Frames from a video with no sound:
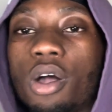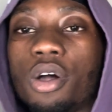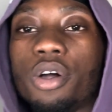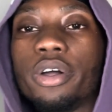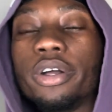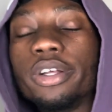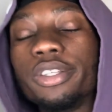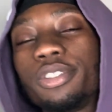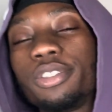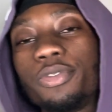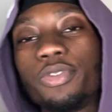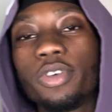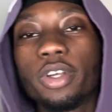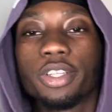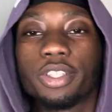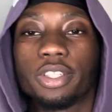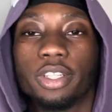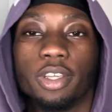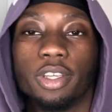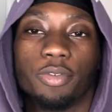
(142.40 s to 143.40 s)
All right, so
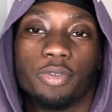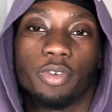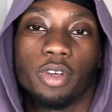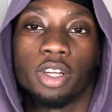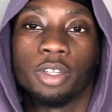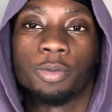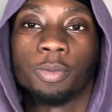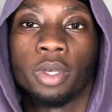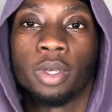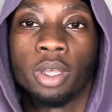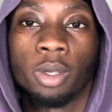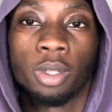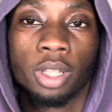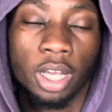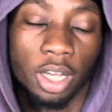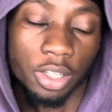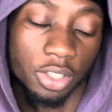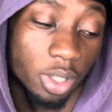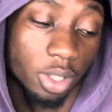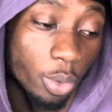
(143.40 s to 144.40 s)
first thing first, man, like
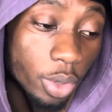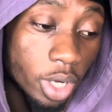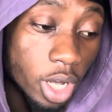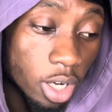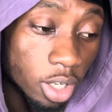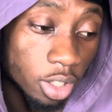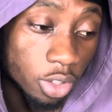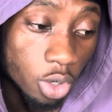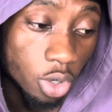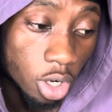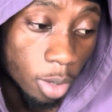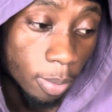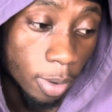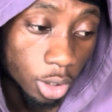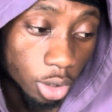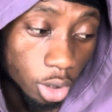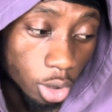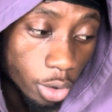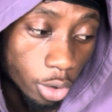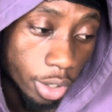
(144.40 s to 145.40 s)
I said, we got to talk about
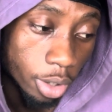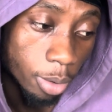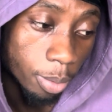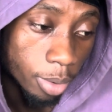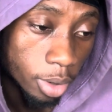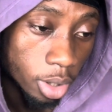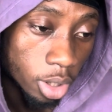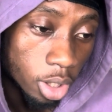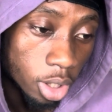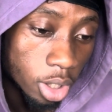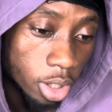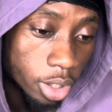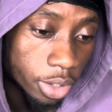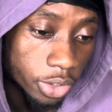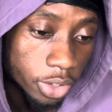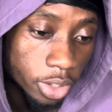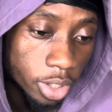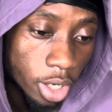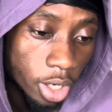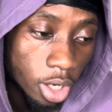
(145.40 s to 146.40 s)
the credibility of his
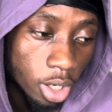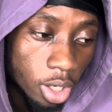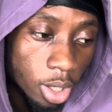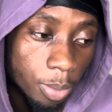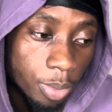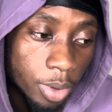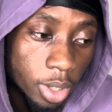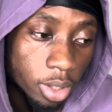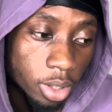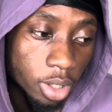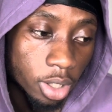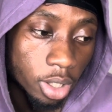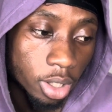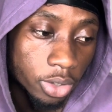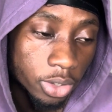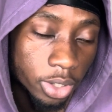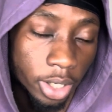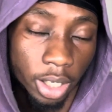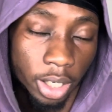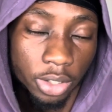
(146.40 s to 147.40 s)
take. He picked the
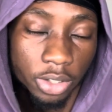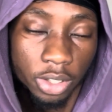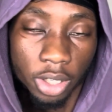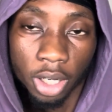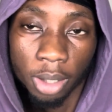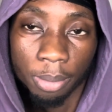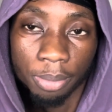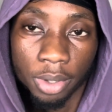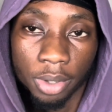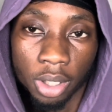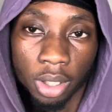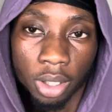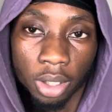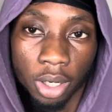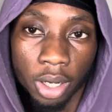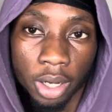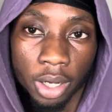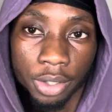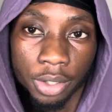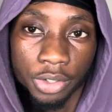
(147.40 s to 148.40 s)
exact same thing
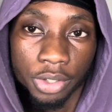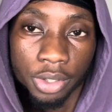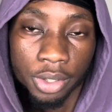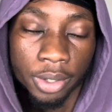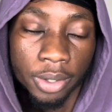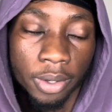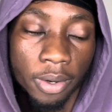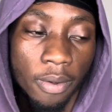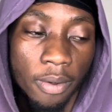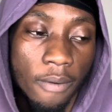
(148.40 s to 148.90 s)
last year.